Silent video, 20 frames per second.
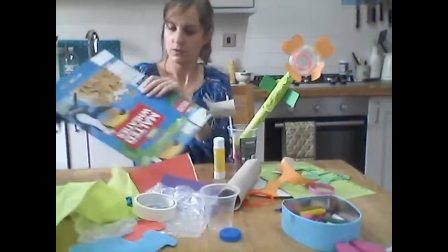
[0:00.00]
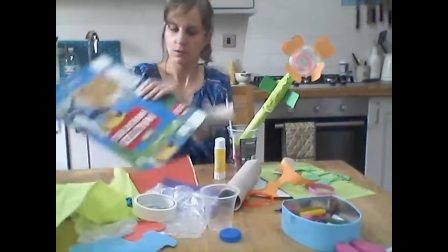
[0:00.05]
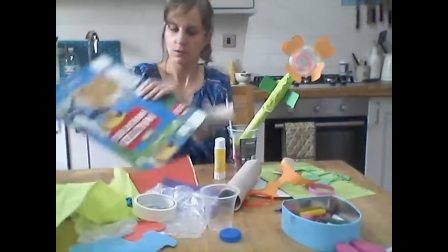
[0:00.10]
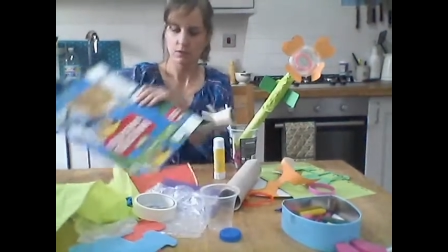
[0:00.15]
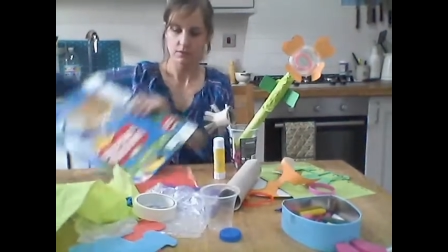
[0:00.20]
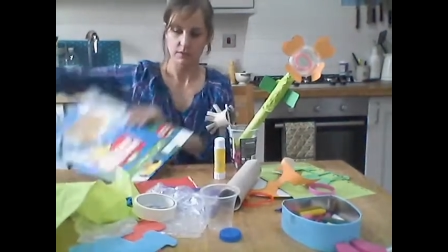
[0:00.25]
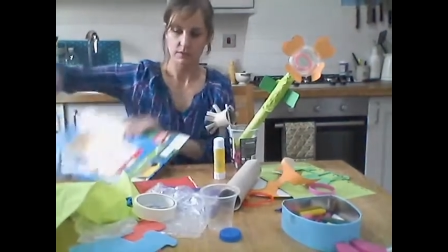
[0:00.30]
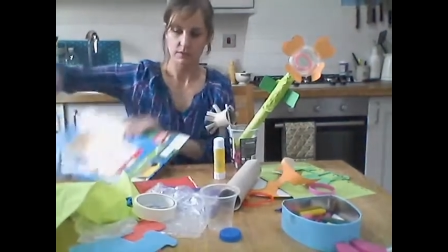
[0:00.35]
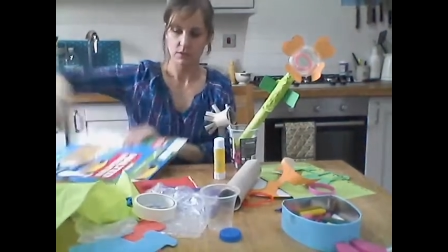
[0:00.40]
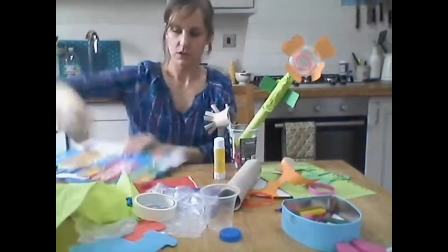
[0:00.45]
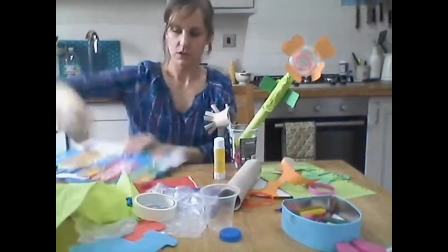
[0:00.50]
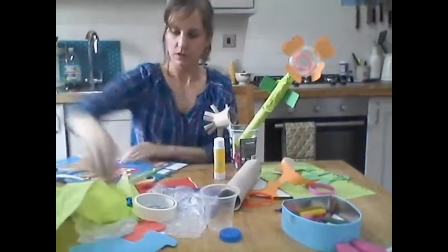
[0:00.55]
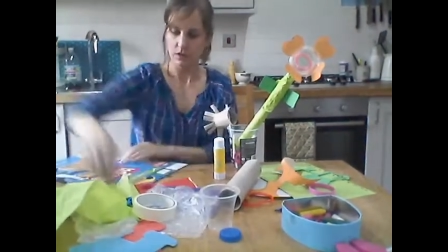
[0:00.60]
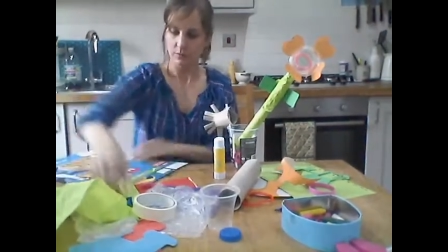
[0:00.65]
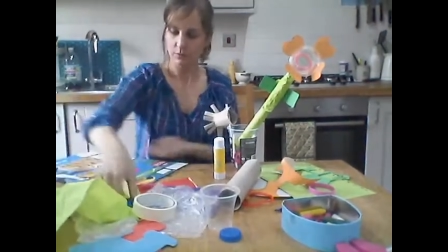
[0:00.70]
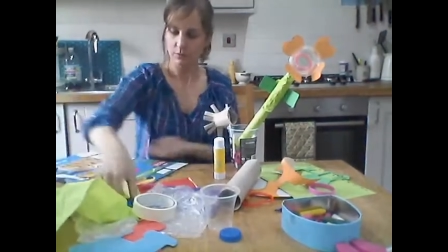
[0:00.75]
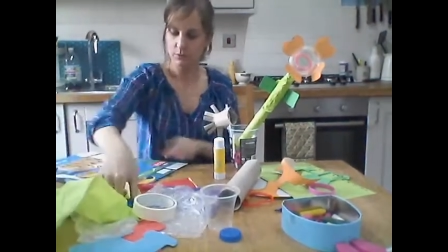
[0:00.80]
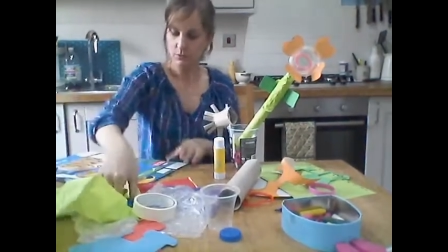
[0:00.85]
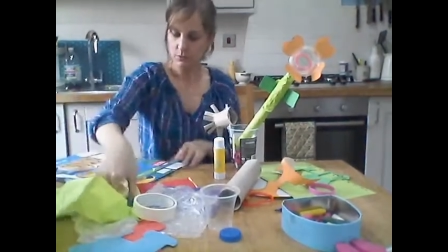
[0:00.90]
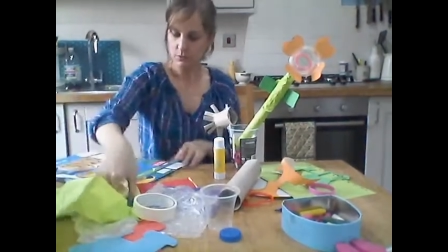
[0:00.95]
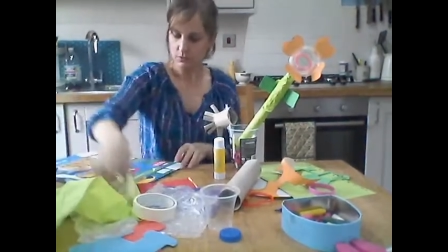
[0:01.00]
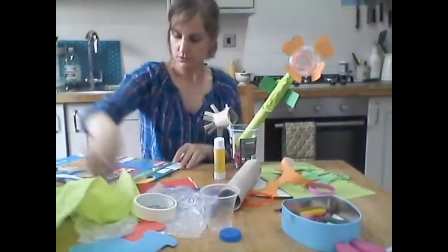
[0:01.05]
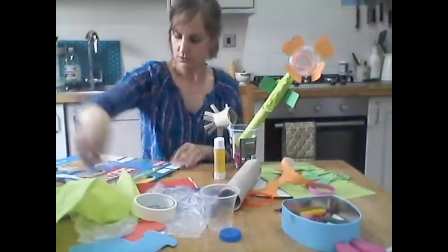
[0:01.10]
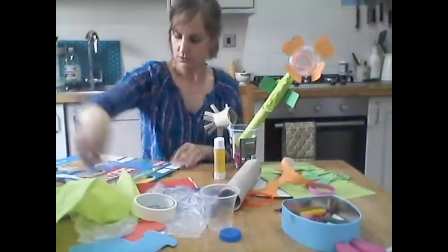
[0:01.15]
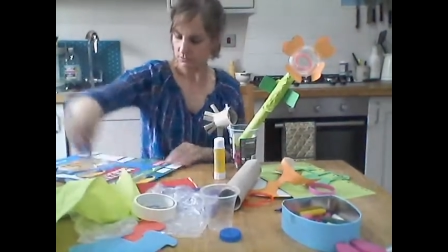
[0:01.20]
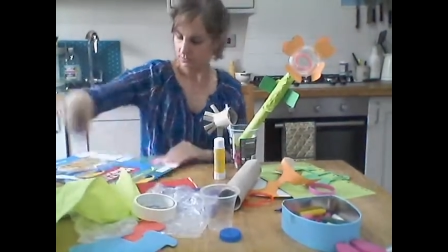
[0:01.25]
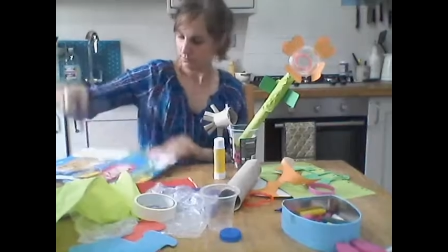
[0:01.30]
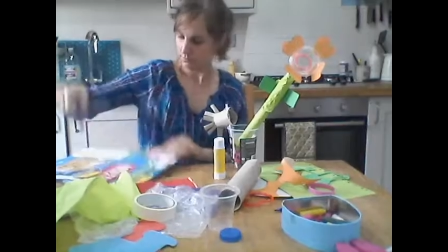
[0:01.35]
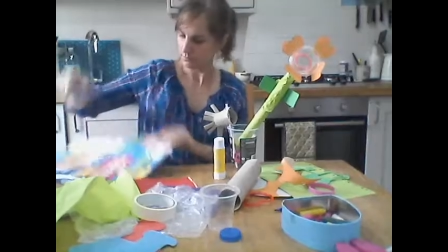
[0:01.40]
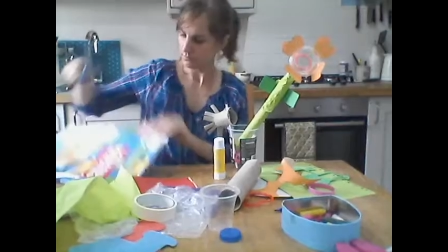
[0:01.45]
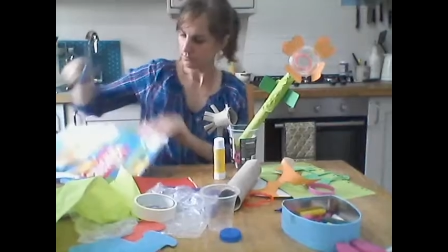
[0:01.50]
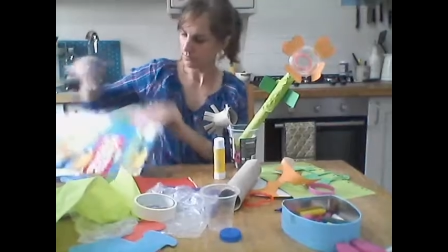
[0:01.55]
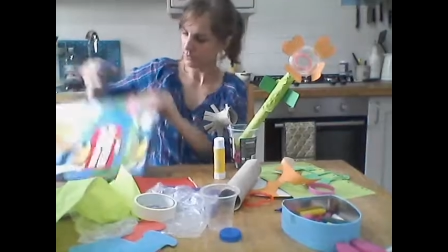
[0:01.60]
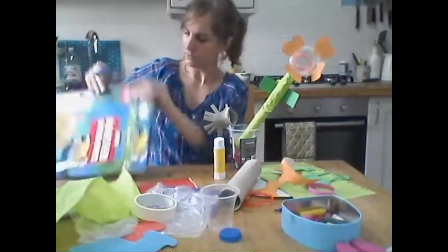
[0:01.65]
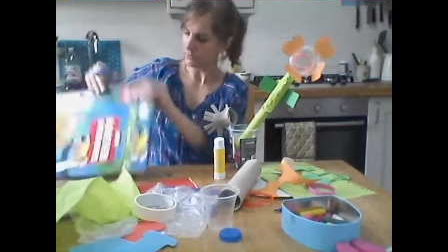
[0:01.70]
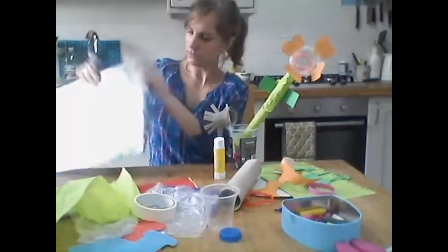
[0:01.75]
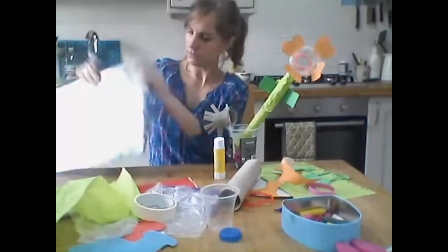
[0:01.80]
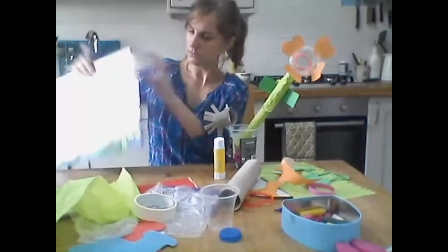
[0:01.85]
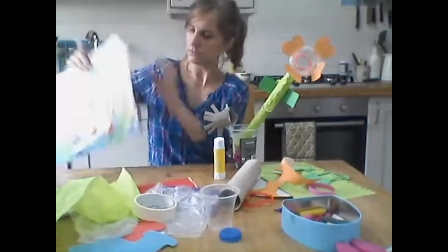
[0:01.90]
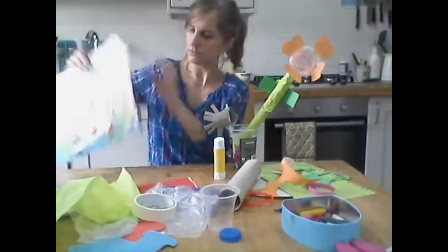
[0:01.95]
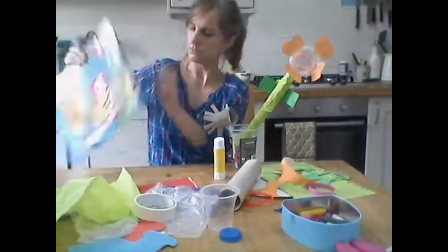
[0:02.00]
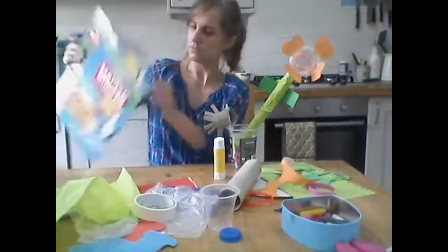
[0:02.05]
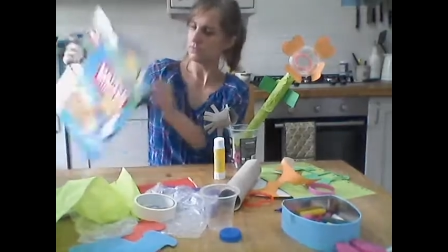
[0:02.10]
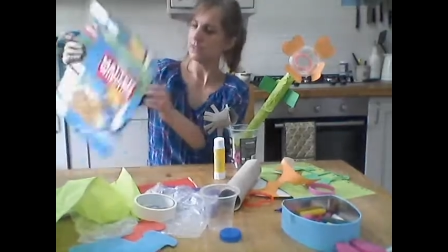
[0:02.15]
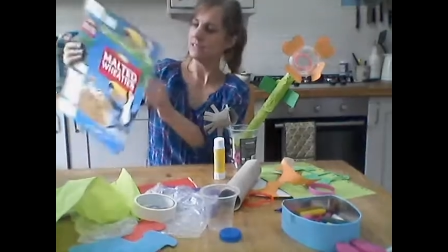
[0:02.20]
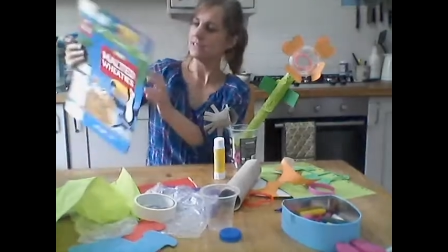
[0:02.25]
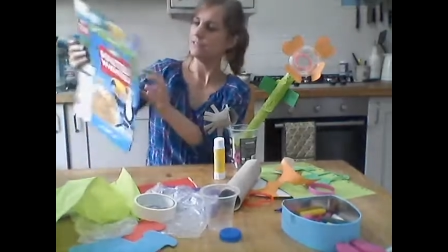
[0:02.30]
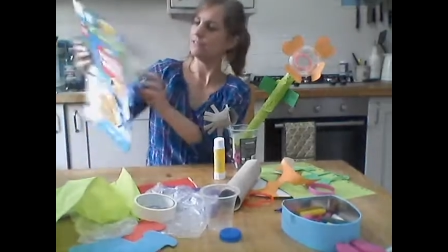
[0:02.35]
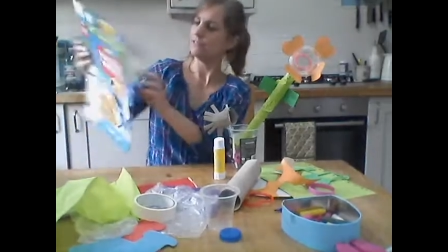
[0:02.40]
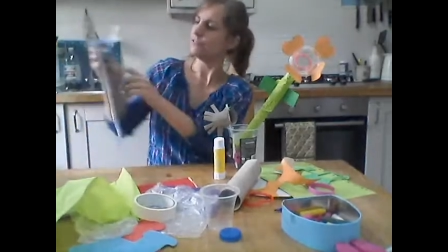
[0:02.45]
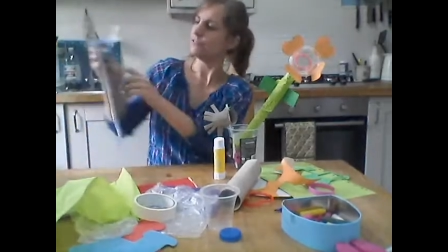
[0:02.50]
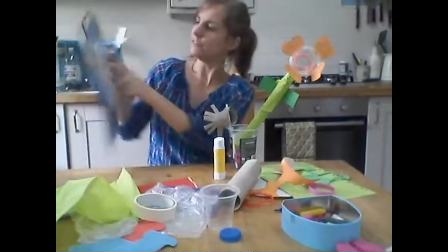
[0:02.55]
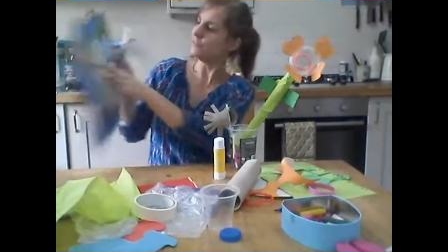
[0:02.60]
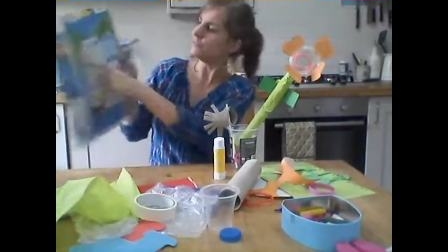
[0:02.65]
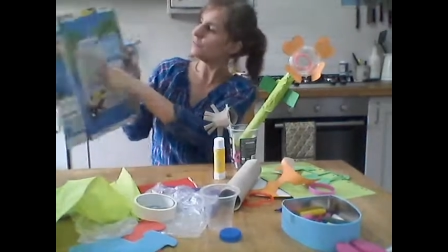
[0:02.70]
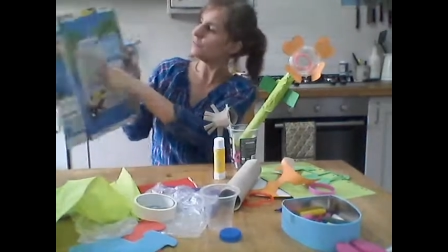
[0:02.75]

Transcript: On this cardboard, there are some leaf